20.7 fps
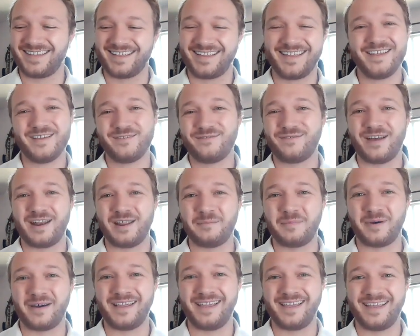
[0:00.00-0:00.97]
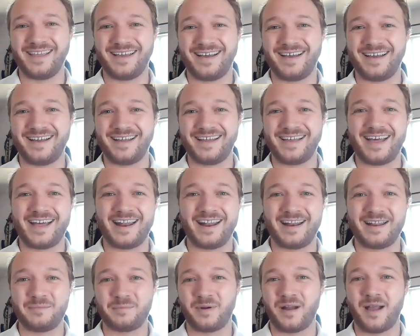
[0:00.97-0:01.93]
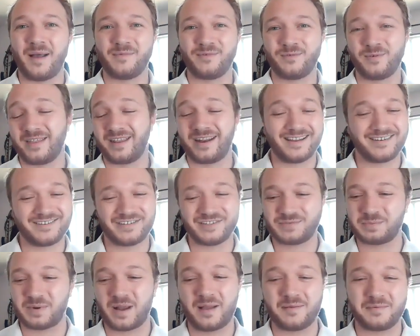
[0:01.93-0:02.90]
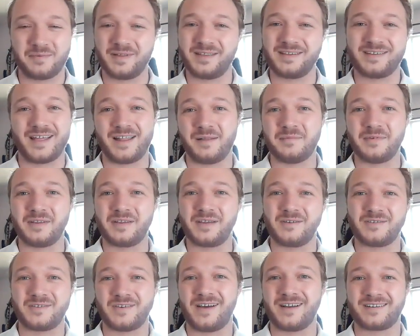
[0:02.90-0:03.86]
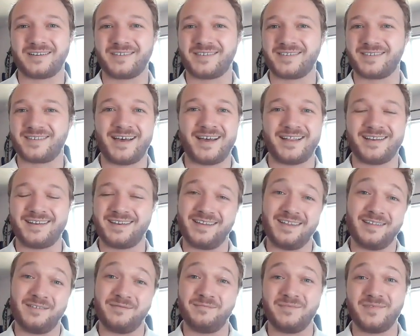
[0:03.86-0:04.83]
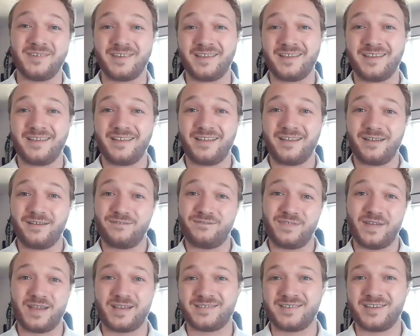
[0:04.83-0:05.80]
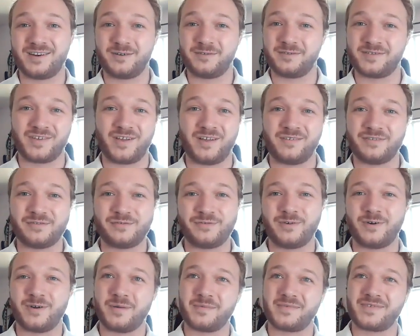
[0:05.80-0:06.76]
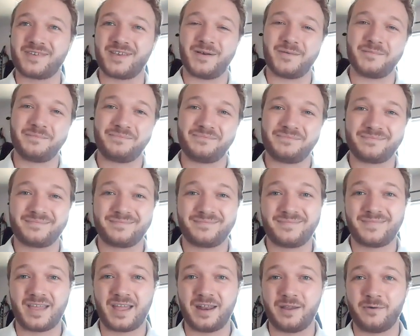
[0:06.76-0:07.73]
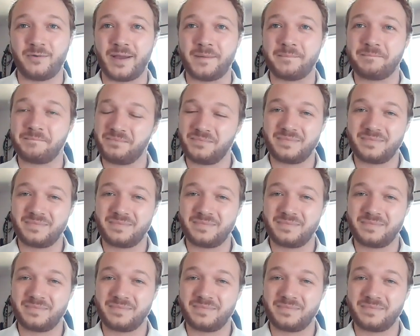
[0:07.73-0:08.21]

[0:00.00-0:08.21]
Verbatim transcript: if anybody uh, had any problems with it, I'd just probably tell them to go talk to Scott. He'd fix it or resolve it for them. So, anyway,